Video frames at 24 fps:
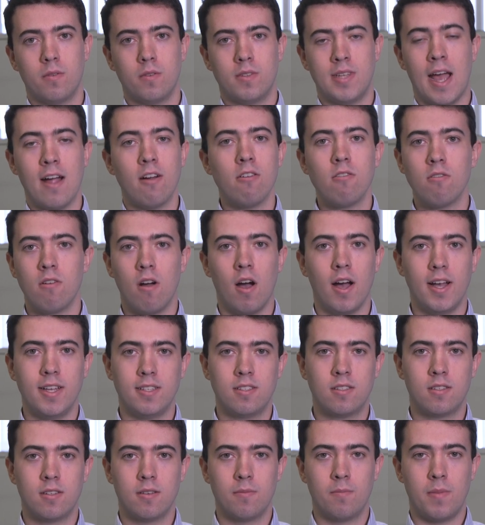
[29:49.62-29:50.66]

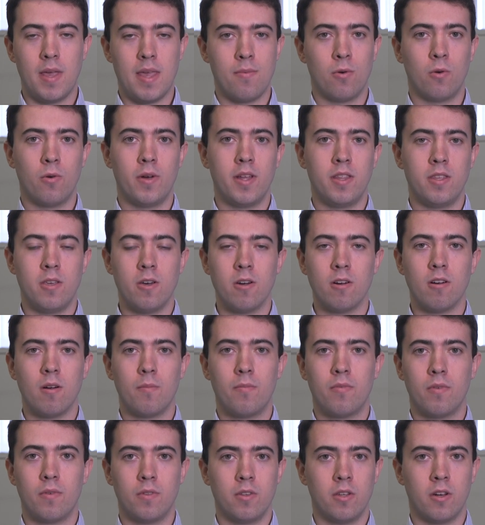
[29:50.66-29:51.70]
terrorized people in
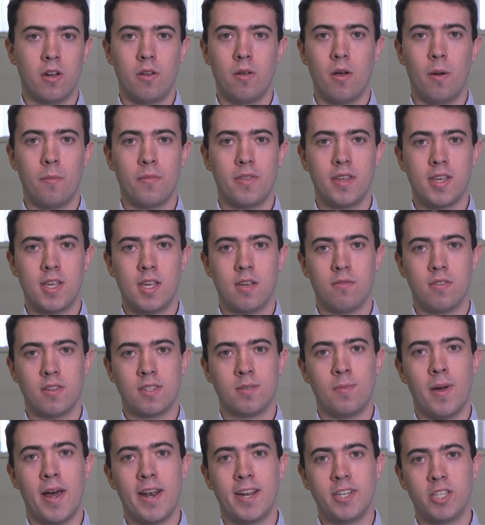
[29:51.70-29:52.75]
Europe. I'm thinking of the
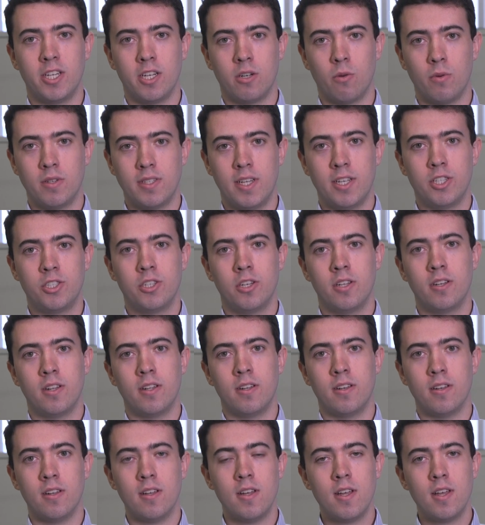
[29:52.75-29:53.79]
Spanish
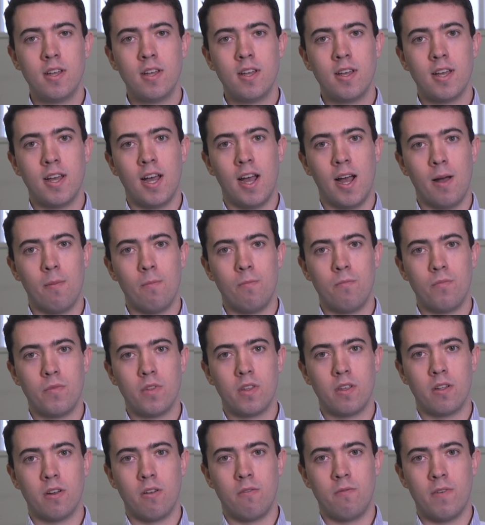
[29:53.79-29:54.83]
Inquisition
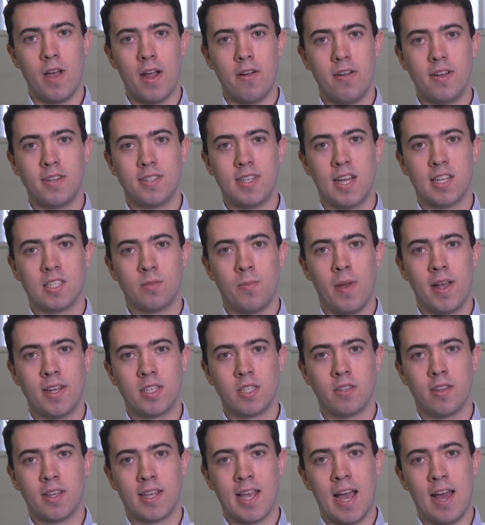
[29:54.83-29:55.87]
and various
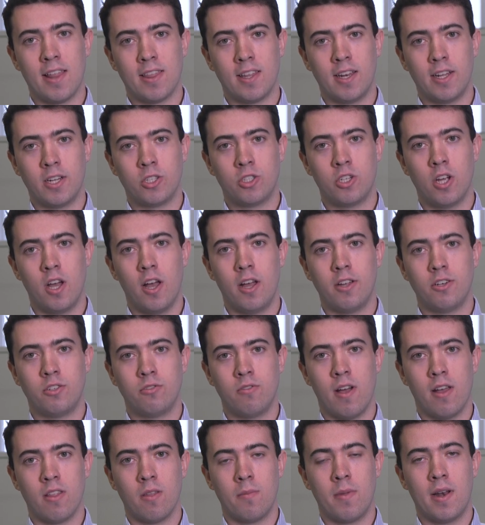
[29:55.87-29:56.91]
aspects of the Catholic Church
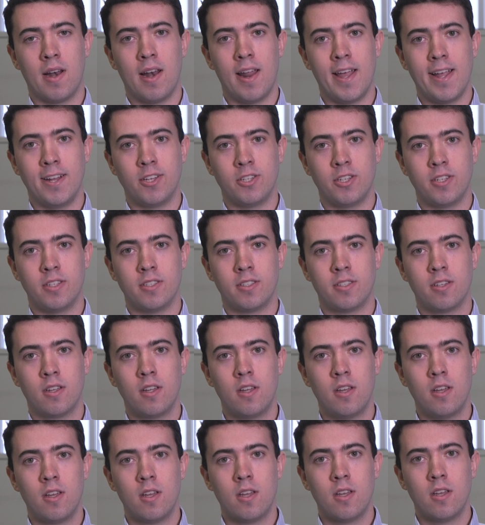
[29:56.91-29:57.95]
throughout the Middle Ages
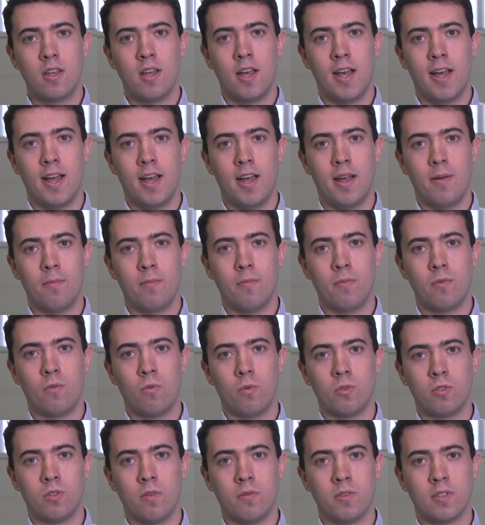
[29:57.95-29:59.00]

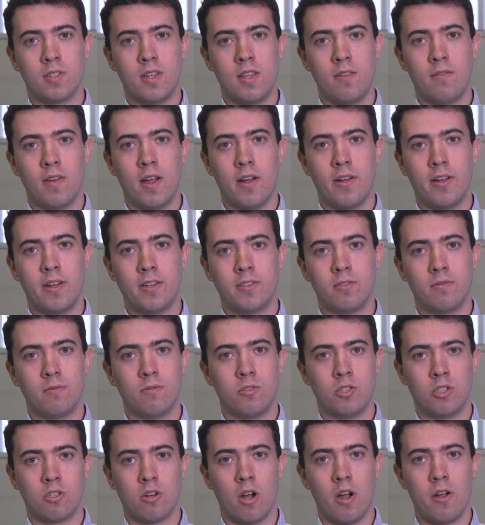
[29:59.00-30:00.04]
was obviously very
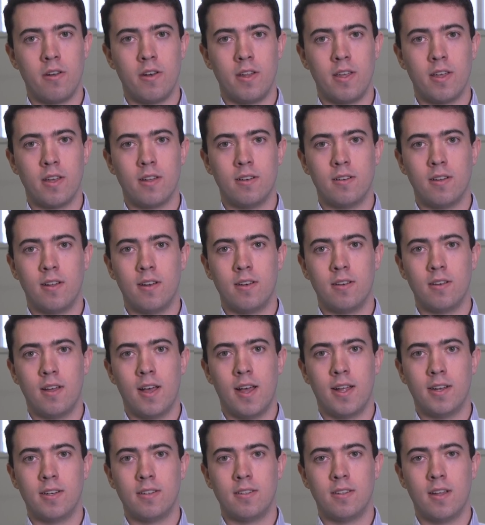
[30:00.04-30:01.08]
draconian,
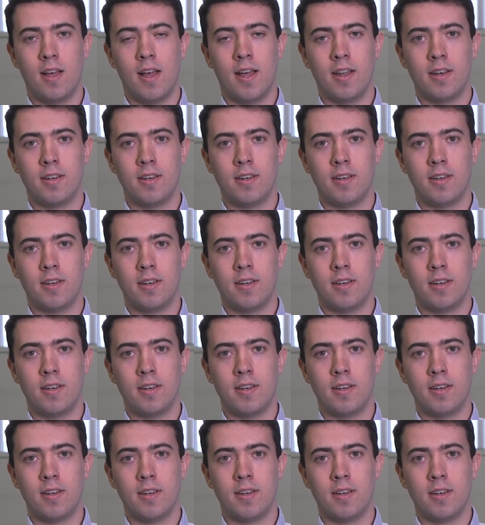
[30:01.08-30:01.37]
and